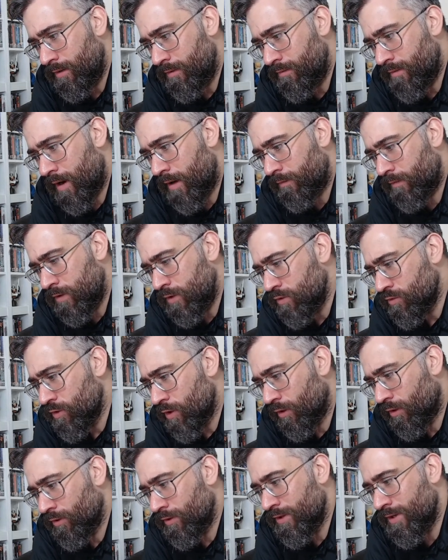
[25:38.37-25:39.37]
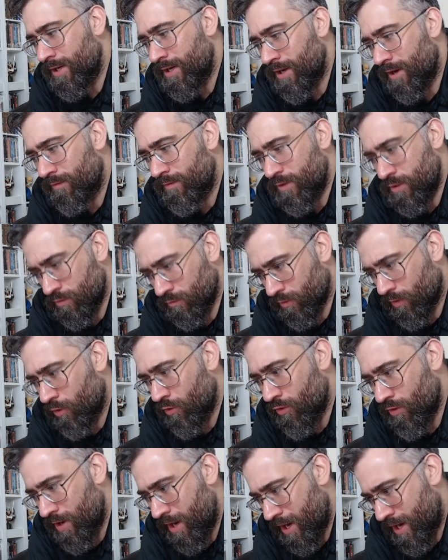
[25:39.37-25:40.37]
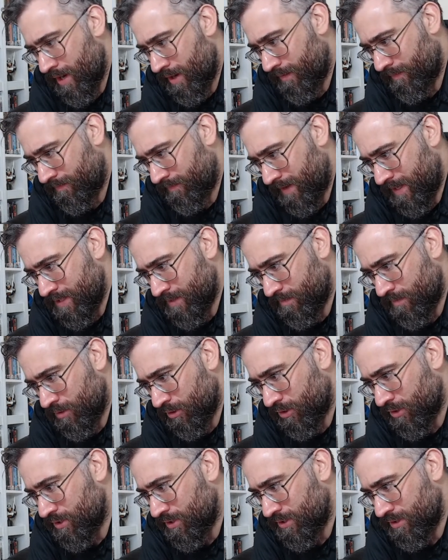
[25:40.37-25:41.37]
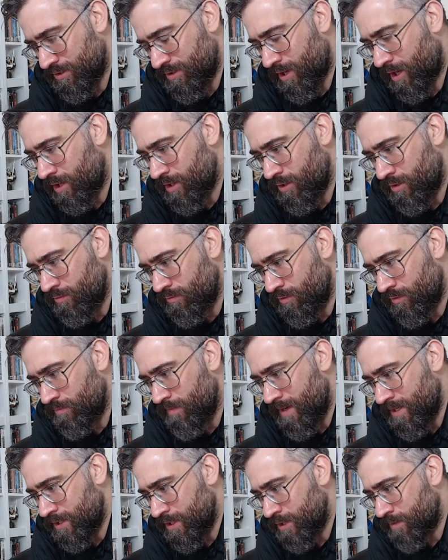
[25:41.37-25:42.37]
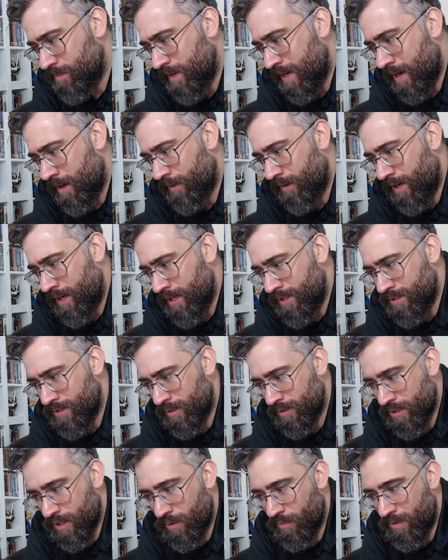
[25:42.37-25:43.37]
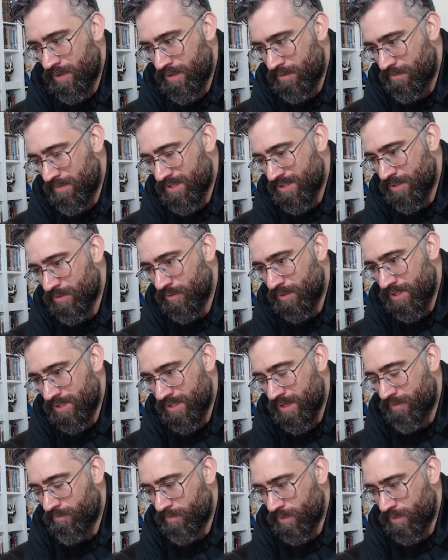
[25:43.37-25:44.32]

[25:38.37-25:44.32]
Ralph, are you not on? You're on Facebook, because you message me now and then, so I don't know where you missed all the stuff.